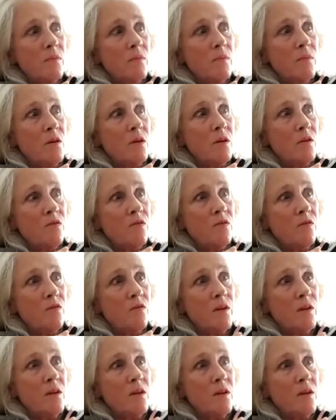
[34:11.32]
you know,
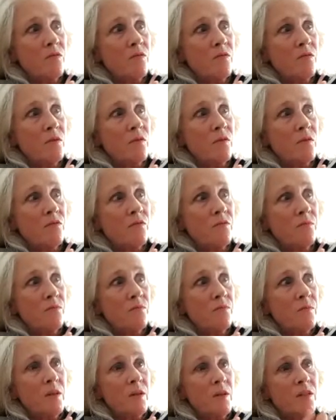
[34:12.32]
fear of
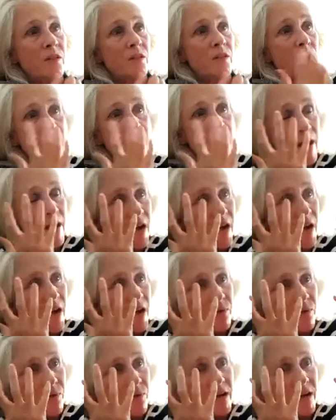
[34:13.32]
somehow
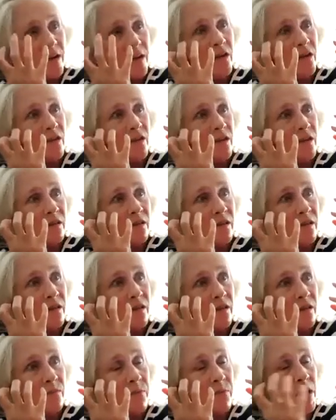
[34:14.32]
being
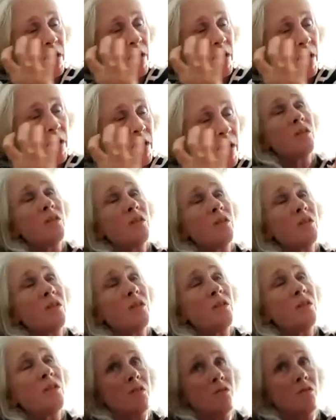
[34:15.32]

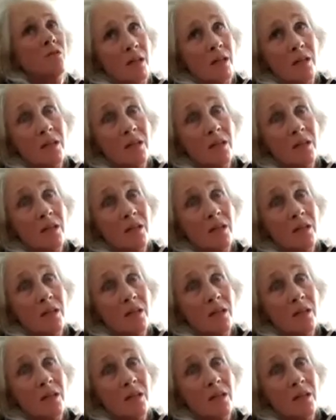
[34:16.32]
persecuted